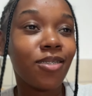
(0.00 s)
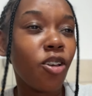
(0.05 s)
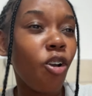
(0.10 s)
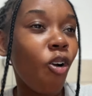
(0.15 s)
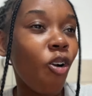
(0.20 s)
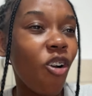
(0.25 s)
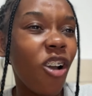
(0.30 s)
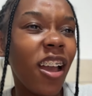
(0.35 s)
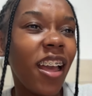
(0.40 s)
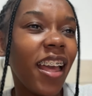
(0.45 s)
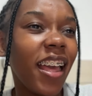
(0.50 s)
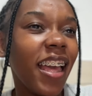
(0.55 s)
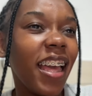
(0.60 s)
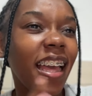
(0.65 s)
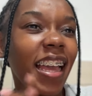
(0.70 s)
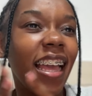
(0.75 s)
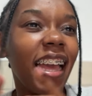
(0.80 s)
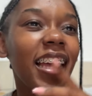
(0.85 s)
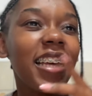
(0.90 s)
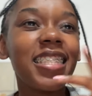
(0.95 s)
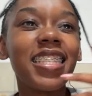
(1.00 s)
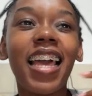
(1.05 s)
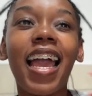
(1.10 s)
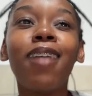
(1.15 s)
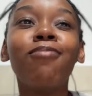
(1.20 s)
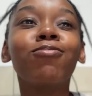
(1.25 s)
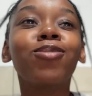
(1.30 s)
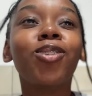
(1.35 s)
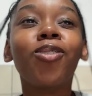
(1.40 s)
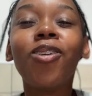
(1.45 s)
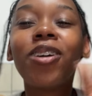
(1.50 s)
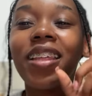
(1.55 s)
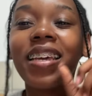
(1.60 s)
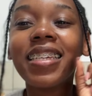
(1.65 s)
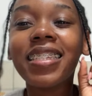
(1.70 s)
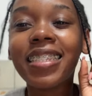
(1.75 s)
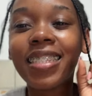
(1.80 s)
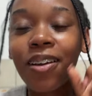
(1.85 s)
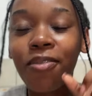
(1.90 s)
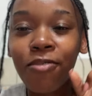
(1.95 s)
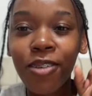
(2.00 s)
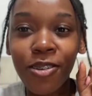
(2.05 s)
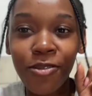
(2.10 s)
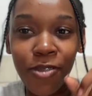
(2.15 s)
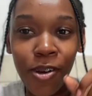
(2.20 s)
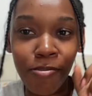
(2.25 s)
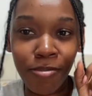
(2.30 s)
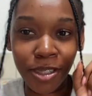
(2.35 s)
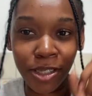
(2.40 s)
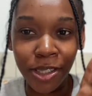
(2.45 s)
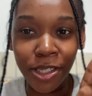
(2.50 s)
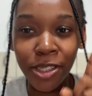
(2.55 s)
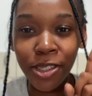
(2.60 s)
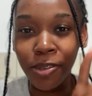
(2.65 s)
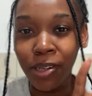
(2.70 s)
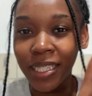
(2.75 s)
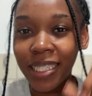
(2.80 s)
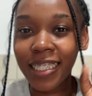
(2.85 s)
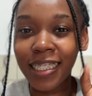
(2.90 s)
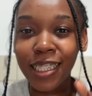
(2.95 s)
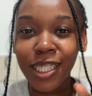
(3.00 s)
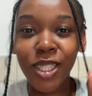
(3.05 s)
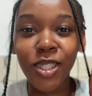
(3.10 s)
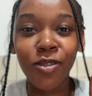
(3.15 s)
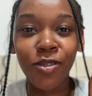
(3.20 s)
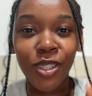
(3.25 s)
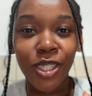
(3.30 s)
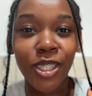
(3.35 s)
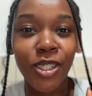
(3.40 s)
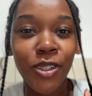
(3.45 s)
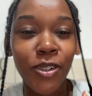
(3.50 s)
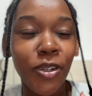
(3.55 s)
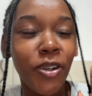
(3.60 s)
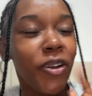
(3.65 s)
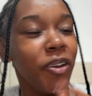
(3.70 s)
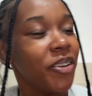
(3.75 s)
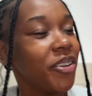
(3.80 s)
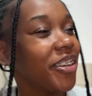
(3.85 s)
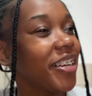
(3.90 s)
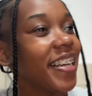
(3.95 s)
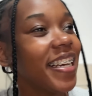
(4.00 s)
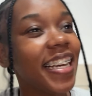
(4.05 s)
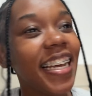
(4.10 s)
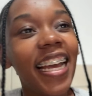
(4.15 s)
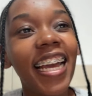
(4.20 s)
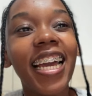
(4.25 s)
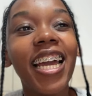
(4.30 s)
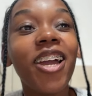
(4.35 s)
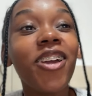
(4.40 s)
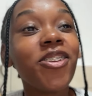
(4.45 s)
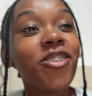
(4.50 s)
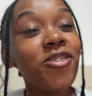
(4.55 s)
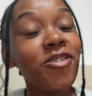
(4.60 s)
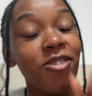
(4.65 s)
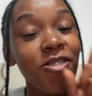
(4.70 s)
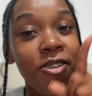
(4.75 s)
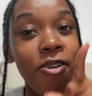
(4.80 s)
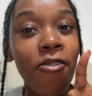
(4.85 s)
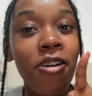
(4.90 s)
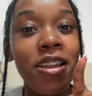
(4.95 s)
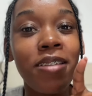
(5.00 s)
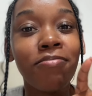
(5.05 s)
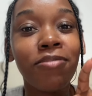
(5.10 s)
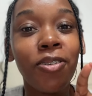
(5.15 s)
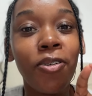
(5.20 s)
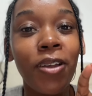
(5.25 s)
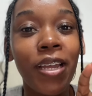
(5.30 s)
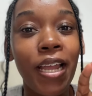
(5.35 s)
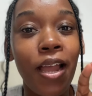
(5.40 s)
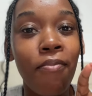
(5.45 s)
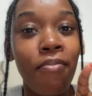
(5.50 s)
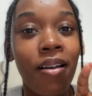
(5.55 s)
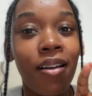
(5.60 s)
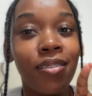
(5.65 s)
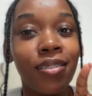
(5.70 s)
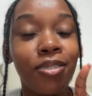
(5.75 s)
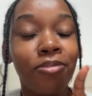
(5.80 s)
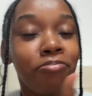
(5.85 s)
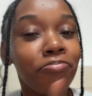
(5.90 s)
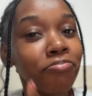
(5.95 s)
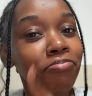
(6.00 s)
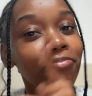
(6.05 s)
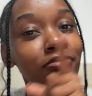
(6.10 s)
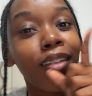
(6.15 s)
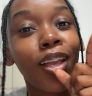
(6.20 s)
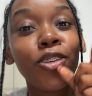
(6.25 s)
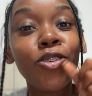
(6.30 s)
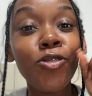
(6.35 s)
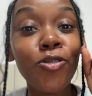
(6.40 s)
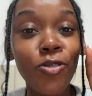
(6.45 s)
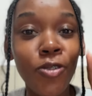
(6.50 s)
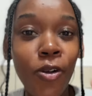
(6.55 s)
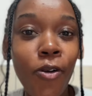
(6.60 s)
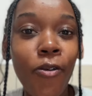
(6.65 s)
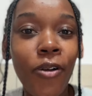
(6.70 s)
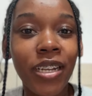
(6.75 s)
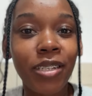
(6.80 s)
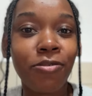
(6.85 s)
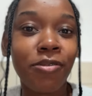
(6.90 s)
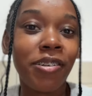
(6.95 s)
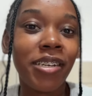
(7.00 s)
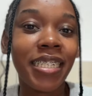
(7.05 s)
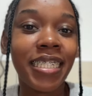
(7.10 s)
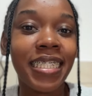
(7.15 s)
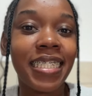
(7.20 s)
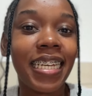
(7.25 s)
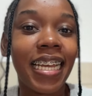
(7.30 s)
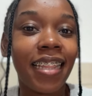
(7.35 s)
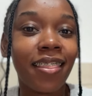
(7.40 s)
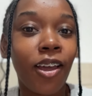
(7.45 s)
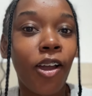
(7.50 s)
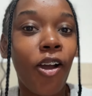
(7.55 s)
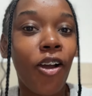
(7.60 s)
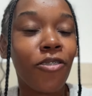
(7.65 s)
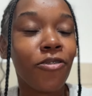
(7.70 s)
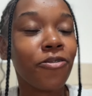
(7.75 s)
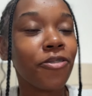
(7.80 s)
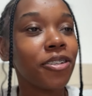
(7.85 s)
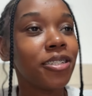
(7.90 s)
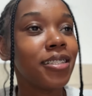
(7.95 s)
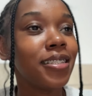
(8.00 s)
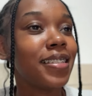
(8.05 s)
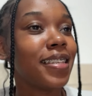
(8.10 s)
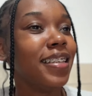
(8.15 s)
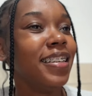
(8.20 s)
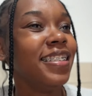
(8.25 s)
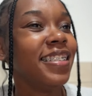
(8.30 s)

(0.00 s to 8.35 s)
Yo guys, I'm sure there's someone from church watching this video. You know what I'm talking about. You know what we were eating at the conference.